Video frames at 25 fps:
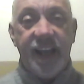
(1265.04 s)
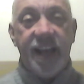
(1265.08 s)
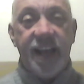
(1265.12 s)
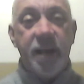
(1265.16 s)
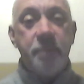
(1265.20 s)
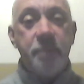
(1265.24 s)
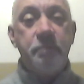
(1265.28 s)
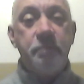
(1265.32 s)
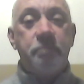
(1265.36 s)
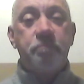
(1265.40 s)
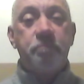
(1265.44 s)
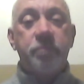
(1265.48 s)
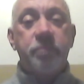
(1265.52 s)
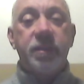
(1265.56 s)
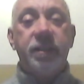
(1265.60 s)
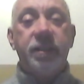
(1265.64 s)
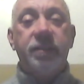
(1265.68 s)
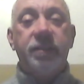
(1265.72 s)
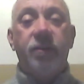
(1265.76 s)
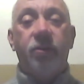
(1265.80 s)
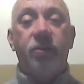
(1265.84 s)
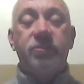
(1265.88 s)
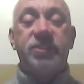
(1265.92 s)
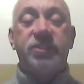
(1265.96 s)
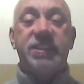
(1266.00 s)

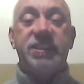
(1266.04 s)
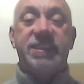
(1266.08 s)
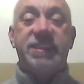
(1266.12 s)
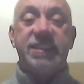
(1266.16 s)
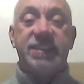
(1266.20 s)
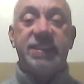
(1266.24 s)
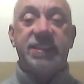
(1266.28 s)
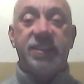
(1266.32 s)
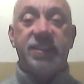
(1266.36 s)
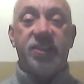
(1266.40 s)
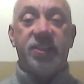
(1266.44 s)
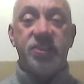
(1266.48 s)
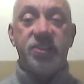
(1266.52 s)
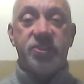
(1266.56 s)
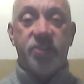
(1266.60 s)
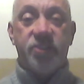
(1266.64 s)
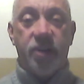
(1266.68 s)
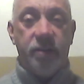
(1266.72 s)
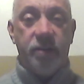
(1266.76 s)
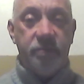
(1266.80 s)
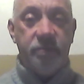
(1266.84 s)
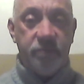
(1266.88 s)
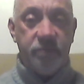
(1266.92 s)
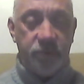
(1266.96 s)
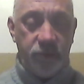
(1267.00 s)
Obviously, since the last
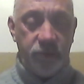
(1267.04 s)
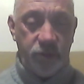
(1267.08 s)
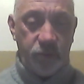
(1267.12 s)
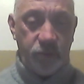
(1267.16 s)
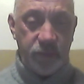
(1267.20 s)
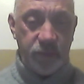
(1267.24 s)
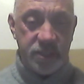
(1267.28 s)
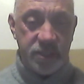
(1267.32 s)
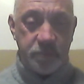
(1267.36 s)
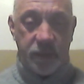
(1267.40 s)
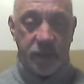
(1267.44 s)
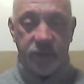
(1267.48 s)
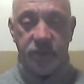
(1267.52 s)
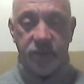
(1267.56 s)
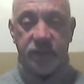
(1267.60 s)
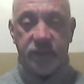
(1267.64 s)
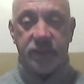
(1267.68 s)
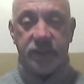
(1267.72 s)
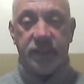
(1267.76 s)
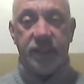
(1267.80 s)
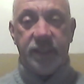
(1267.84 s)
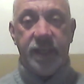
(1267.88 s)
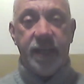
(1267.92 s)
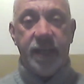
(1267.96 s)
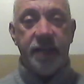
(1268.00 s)
time that we spoke,
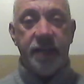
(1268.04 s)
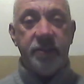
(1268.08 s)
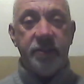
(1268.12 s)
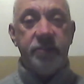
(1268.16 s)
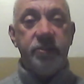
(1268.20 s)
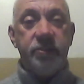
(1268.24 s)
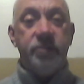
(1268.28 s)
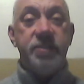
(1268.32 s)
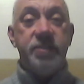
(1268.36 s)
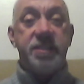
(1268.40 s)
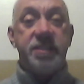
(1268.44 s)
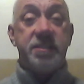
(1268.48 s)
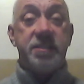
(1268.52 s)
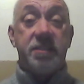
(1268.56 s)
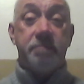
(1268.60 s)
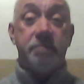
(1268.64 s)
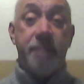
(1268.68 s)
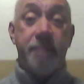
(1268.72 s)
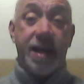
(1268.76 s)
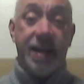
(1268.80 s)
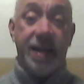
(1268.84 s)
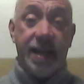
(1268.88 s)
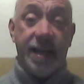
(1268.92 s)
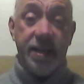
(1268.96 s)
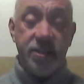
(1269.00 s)
the news is that
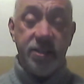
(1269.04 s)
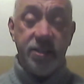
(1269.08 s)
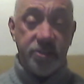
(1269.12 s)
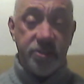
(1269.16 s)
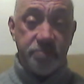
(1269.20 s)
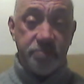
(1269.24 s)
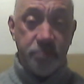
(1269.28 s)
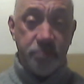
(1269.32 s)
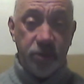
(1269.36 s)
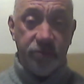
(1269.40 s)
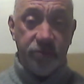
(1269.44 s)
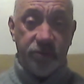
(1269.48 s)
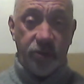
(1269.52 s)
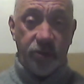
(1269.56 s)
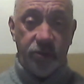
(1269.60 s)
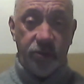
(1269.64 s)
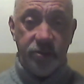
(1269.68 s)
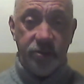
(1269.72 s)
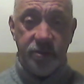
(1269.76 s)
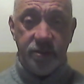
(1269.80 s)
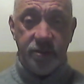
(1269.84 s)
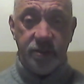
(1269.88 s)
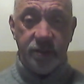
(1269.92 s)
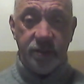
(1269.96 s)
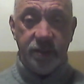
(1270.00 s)
Matt Lynch has moved
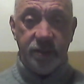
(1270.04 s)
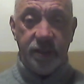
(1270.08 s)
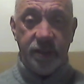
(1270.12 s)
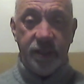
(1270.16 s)
on.